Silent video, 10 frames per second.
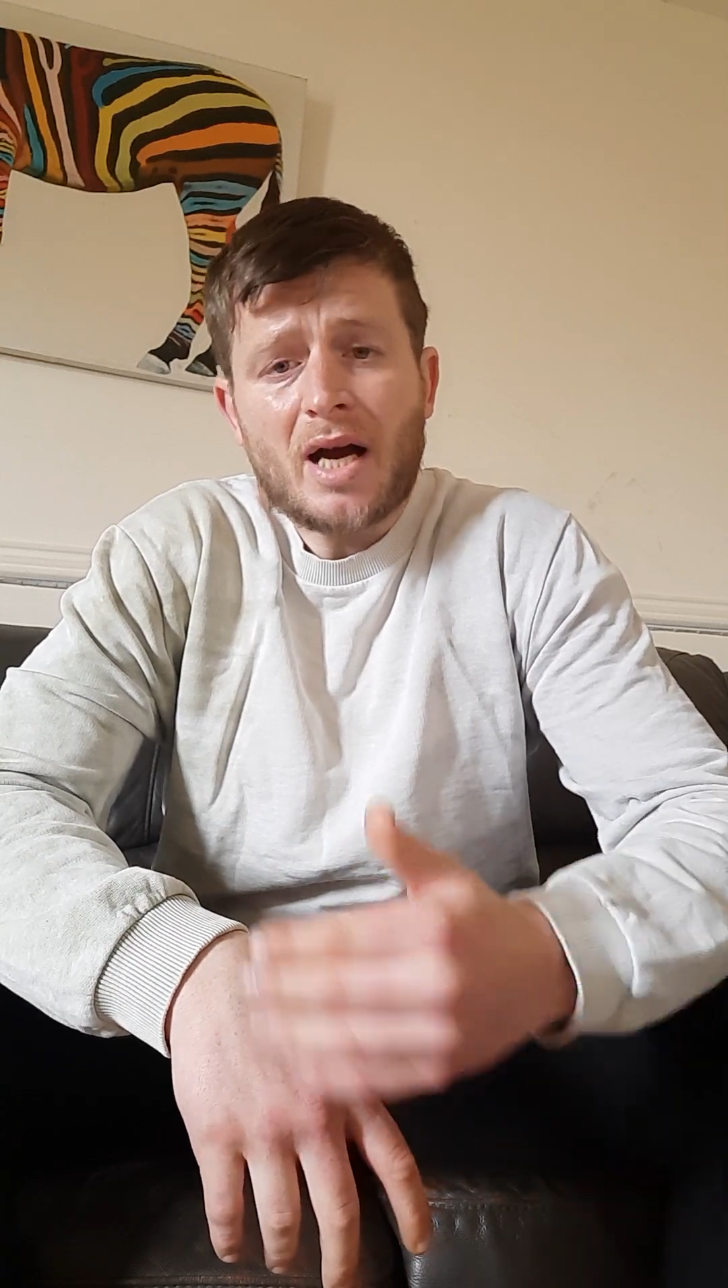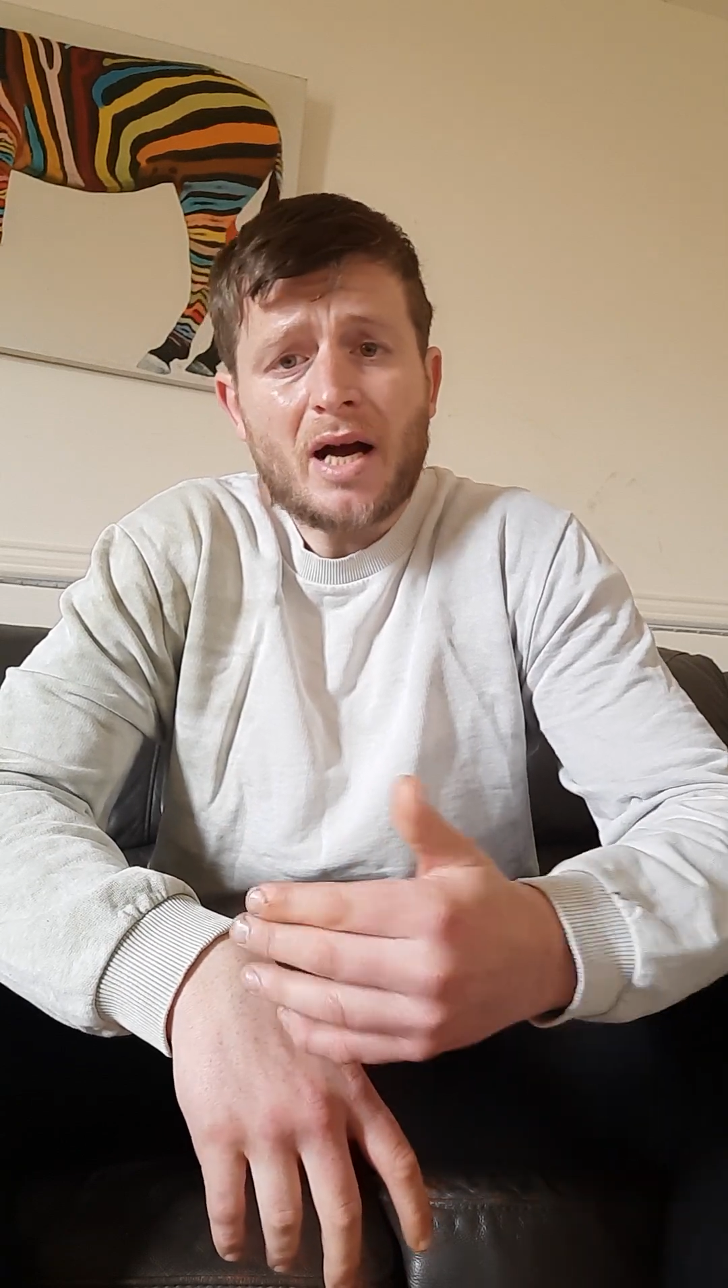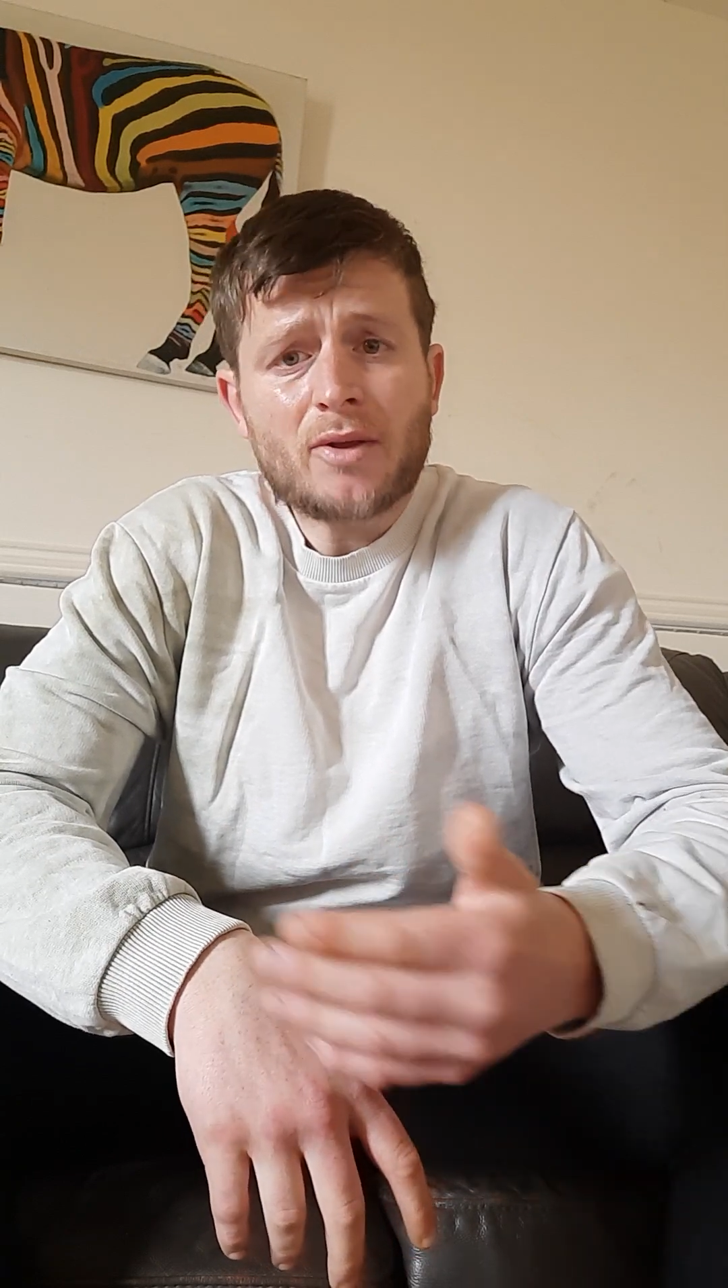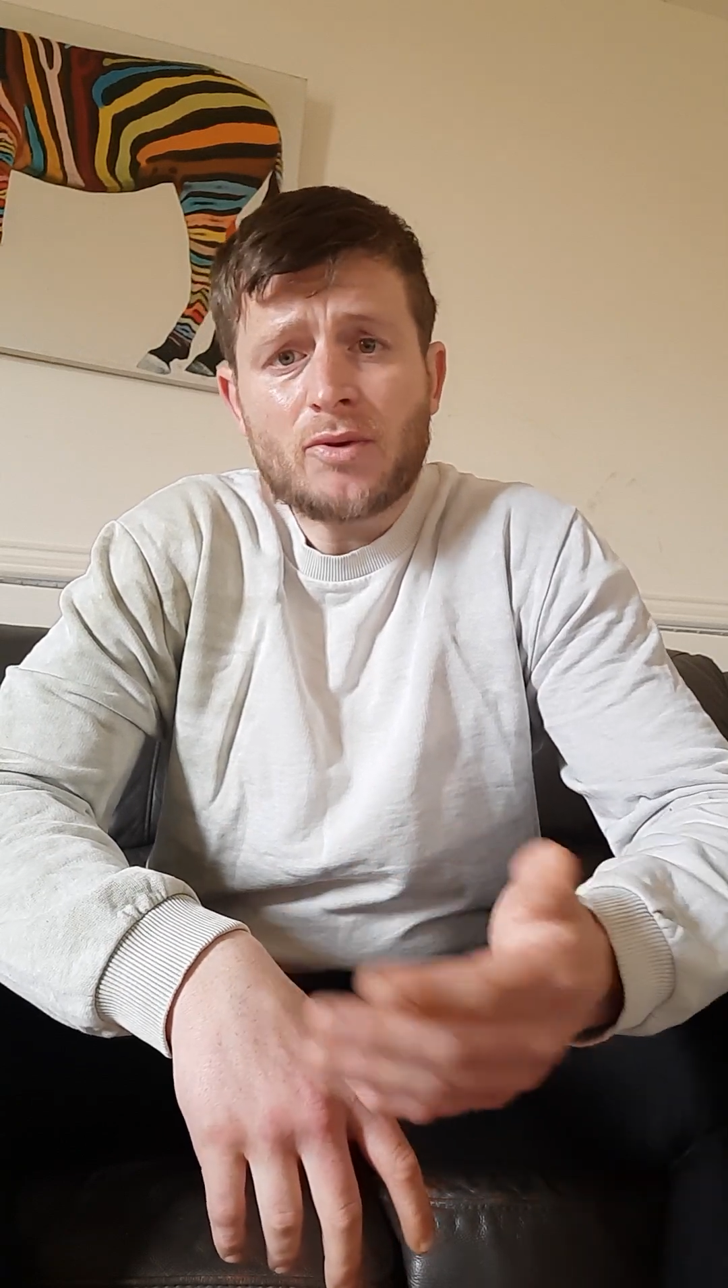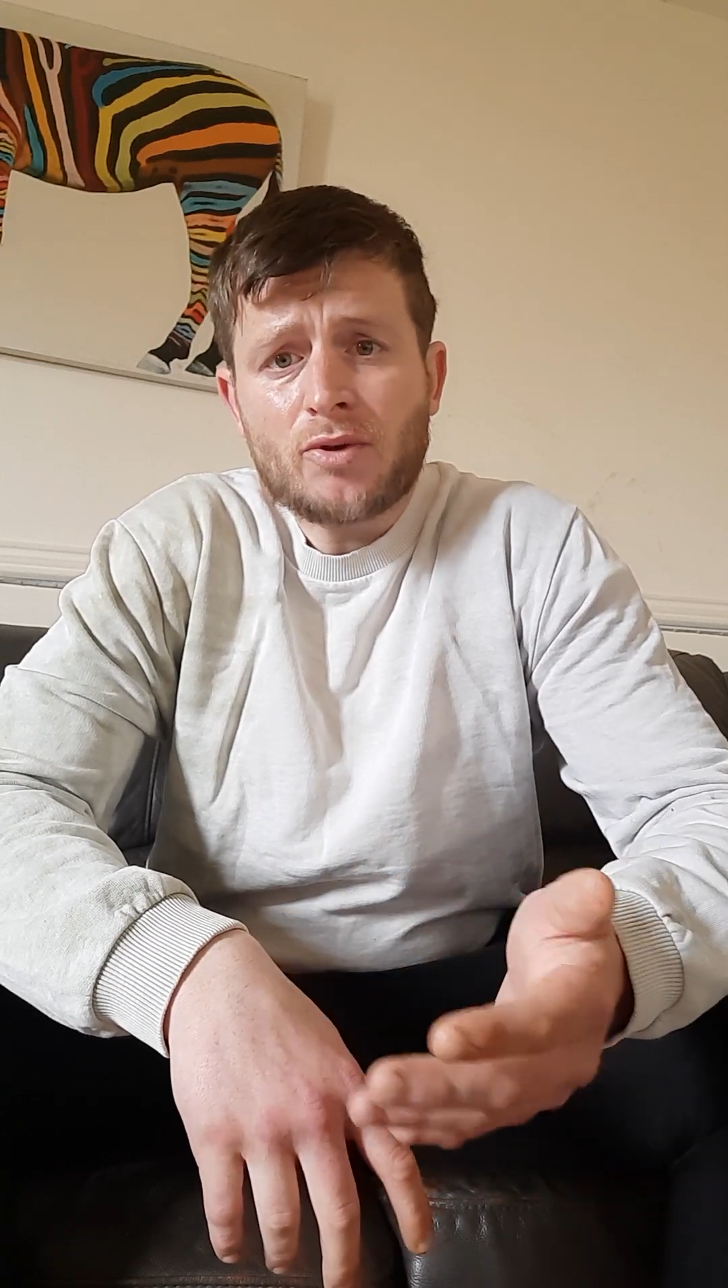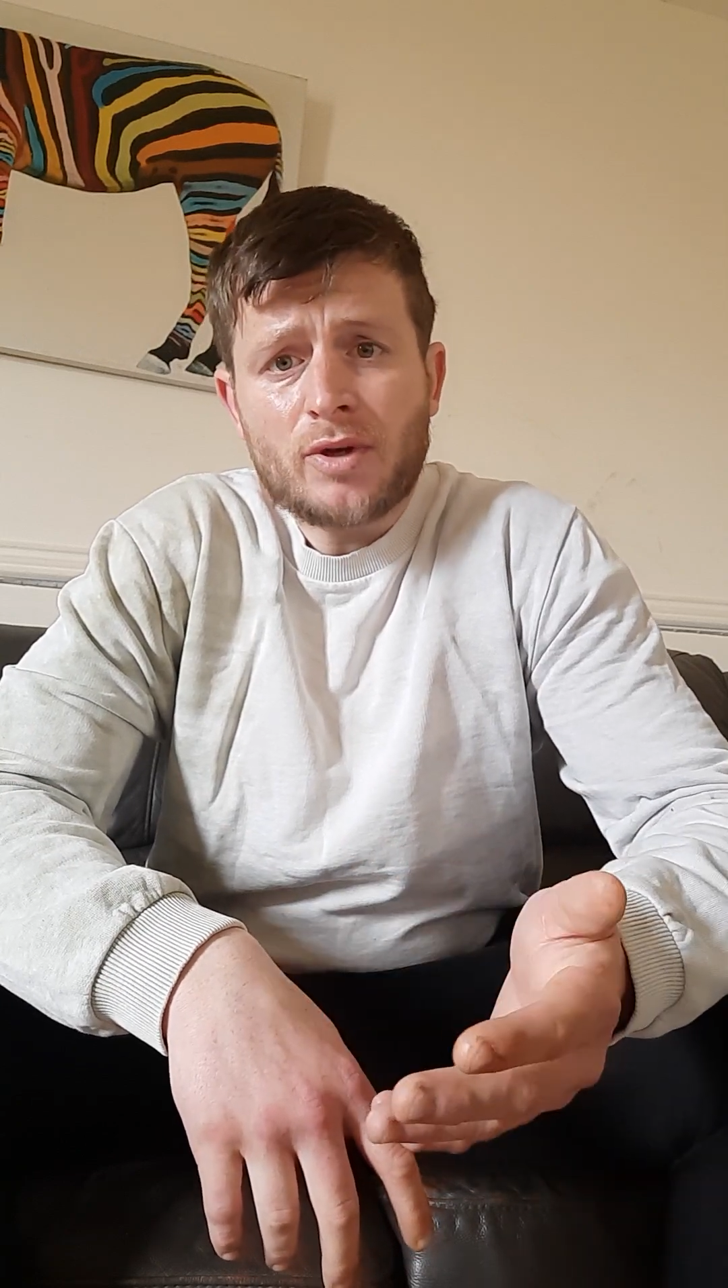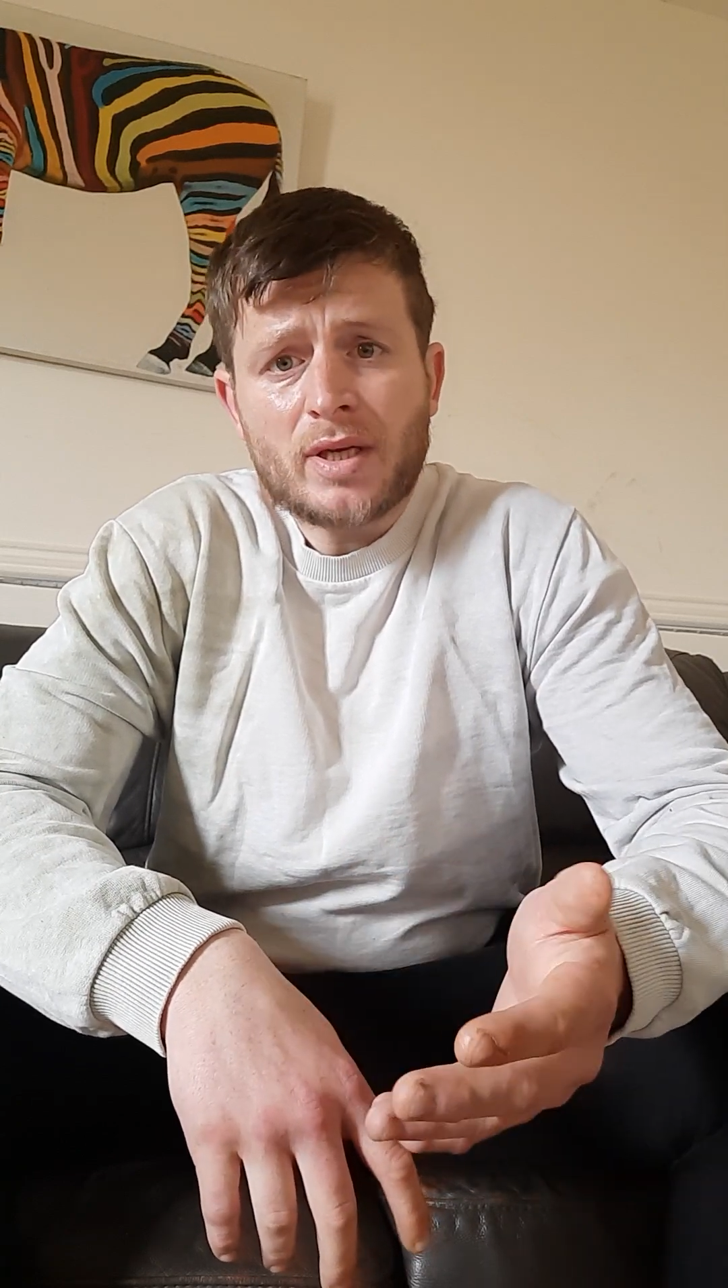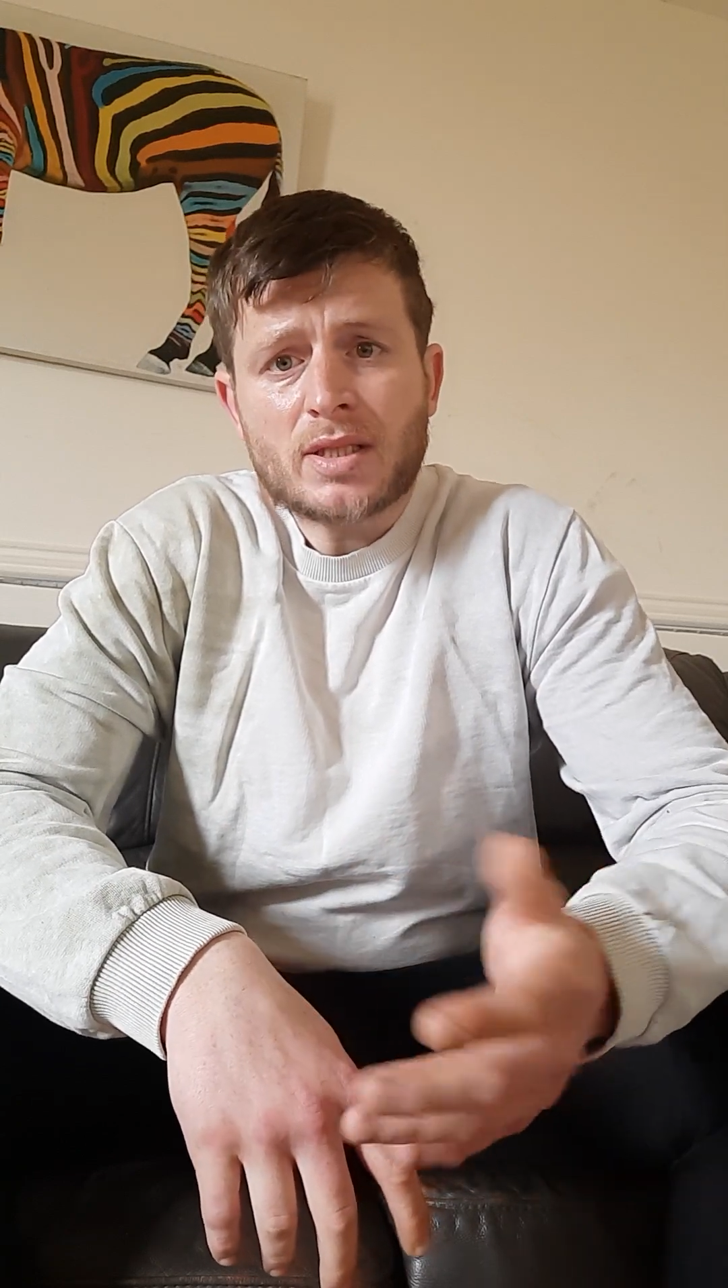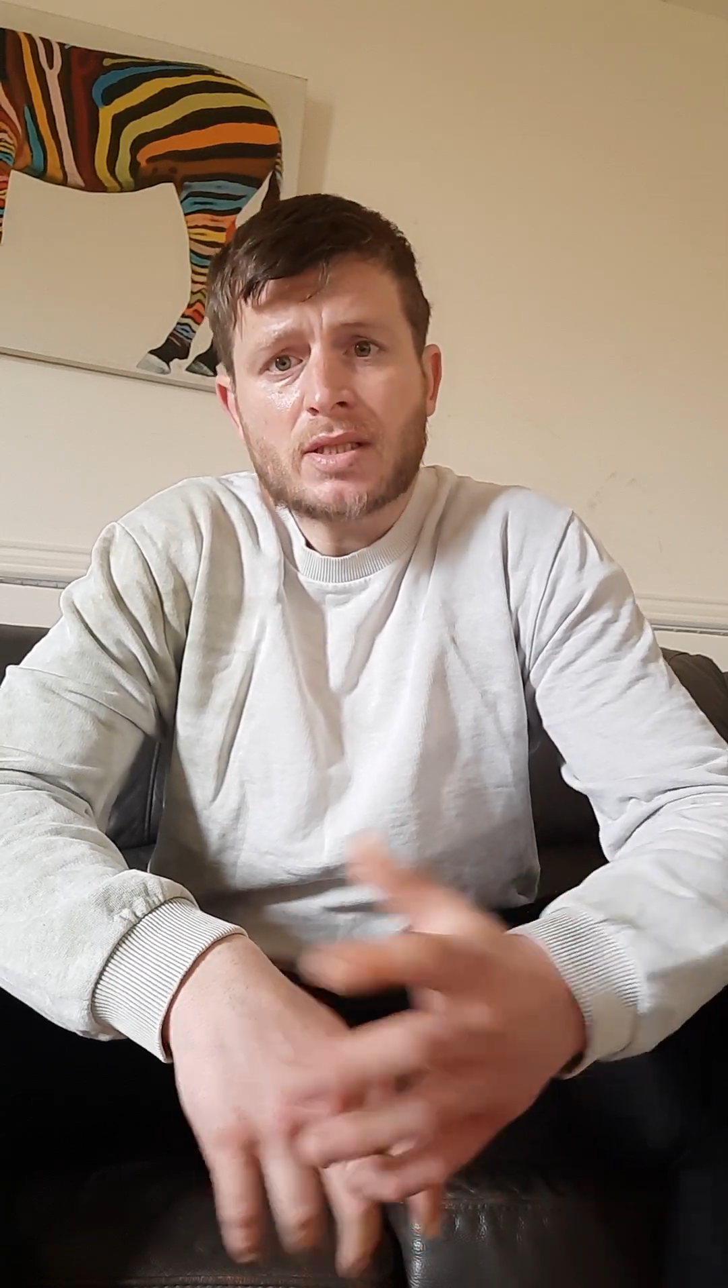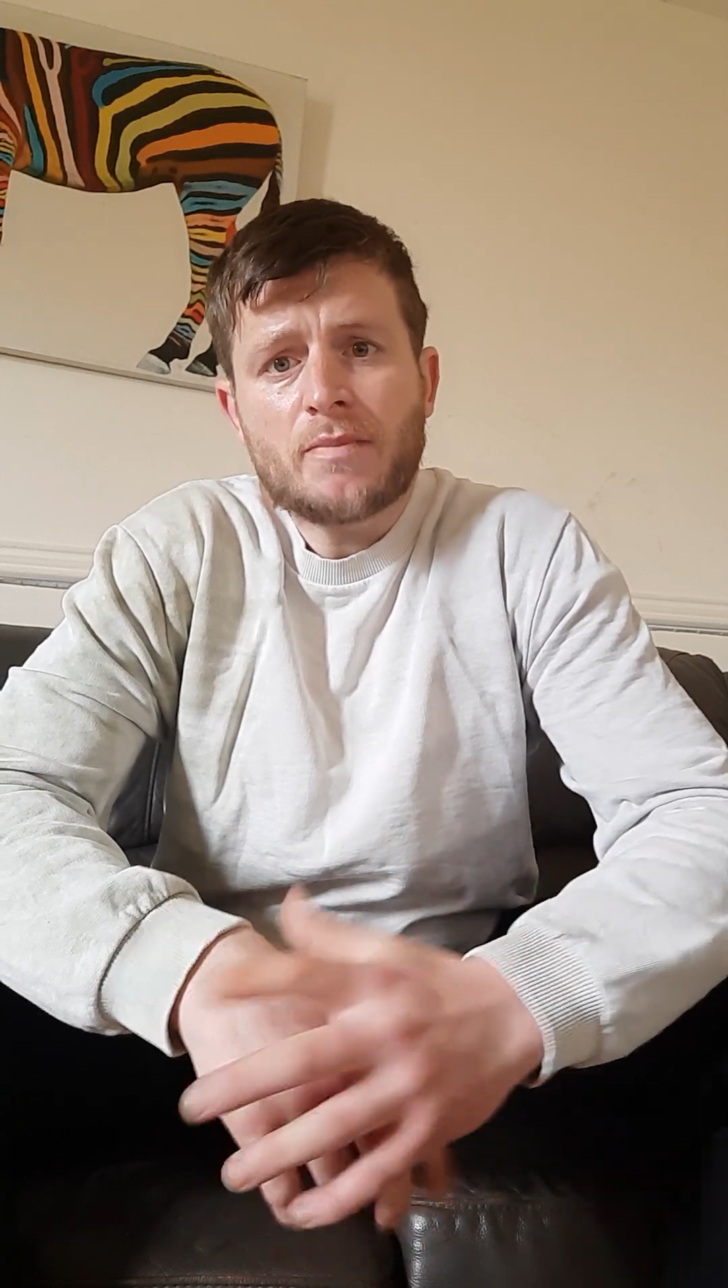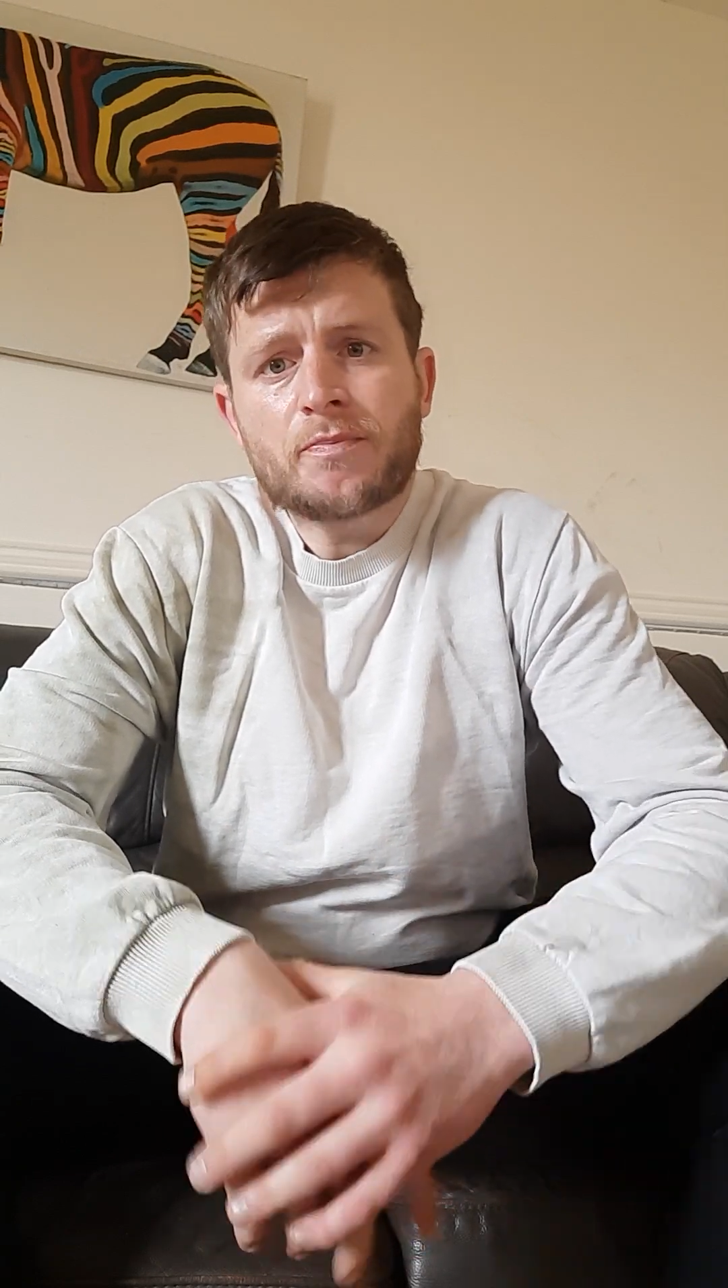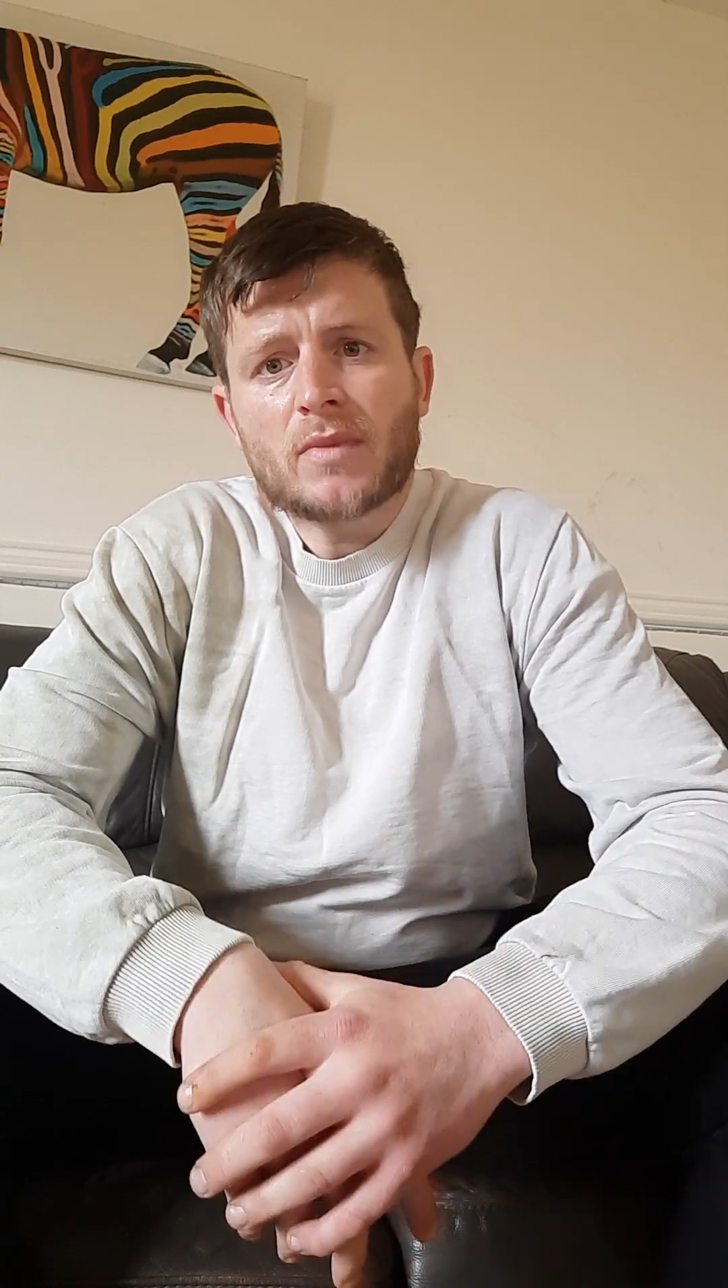I don't know who he is,